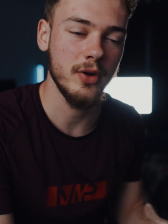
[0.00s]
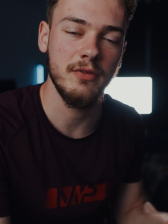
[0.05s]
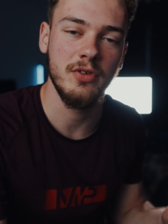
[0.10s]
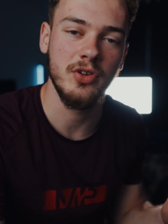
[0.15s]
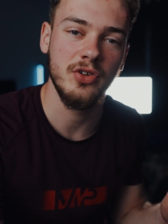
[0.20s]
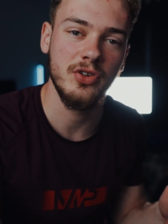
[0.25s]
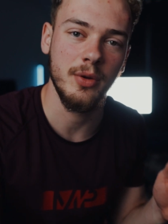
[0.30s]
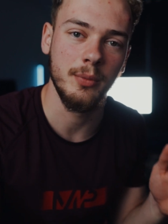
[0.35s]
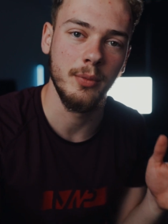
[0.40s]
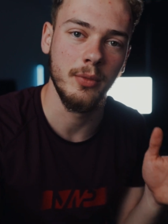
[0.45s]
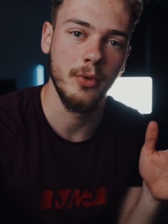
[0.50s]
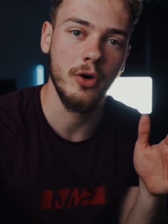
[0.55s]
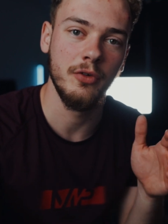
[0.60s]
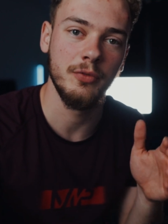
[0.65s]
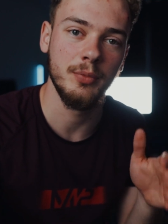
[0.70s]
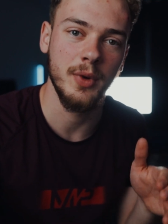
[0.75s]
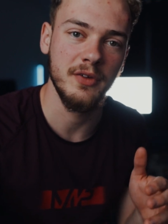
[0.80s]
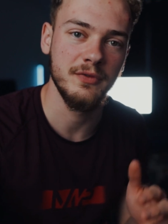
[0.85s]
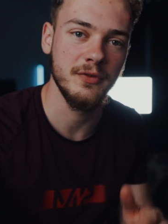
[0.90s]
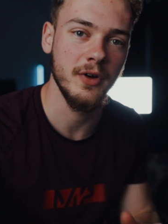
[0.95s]
give you some
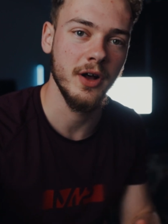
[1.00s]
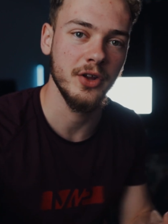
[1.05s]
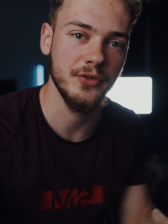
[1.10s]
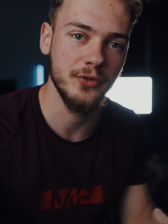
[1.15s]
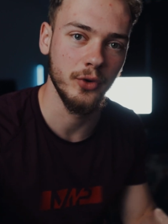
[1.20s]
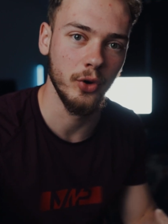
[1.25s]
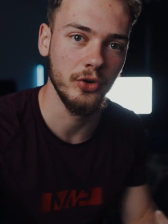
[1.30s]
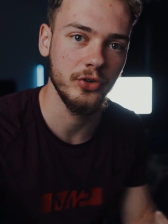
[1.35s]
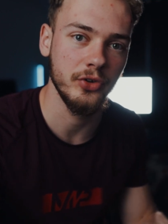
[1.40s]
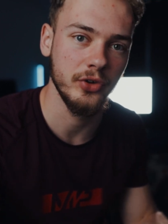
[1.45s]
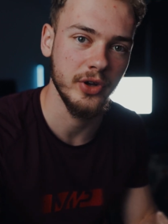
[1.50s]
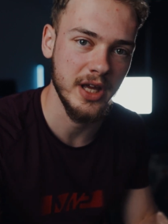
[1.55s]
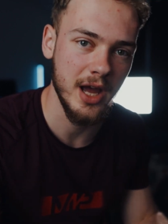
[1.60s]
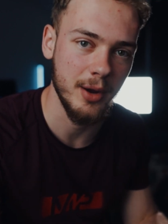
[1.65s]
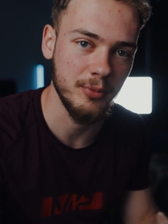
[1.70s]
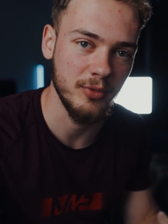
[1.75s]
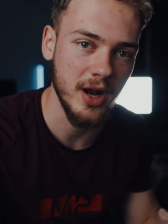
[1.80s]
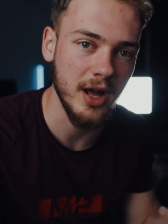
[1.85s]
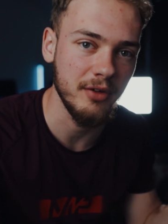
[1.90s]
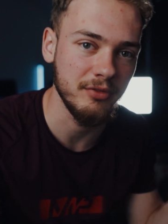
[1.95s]
of my first thoughts on the
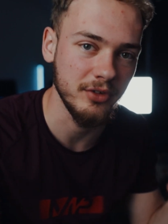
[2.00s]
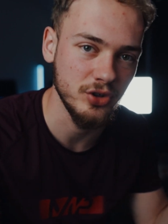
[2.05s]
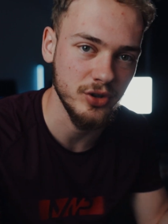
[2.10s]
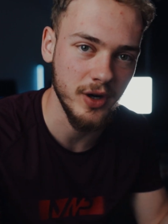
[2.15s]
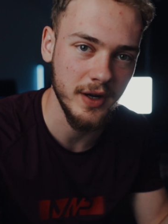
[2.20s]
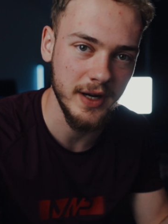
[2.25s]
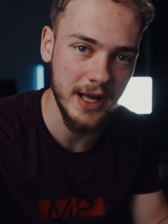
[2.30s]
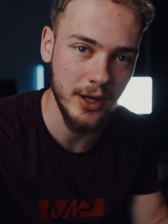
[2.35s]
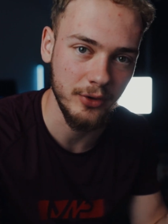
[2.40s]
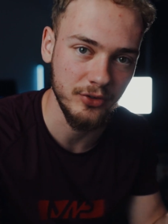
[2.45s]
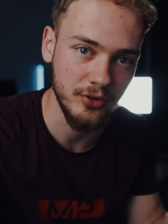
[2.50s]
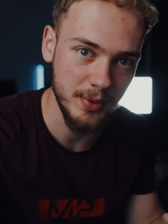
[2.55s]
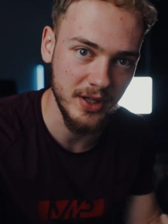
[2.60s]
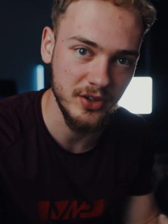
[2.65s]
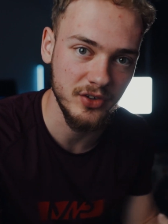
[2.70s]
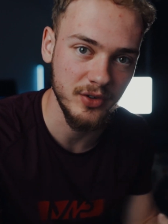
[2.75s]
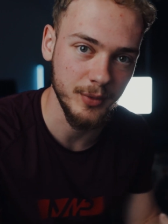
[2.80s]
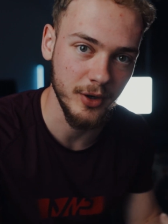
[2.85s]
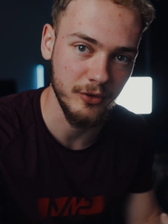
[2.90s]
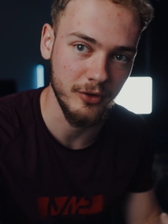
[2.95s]
camera, having tried it out a
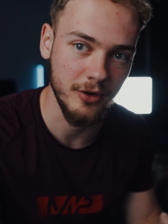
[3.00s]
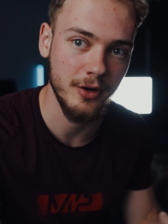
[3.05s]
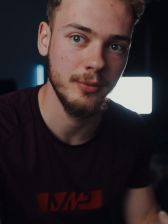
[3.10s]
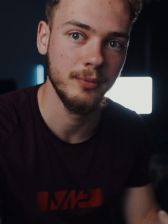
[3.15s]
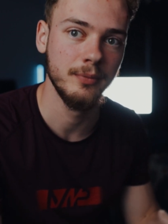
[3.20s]
bit tomorrow.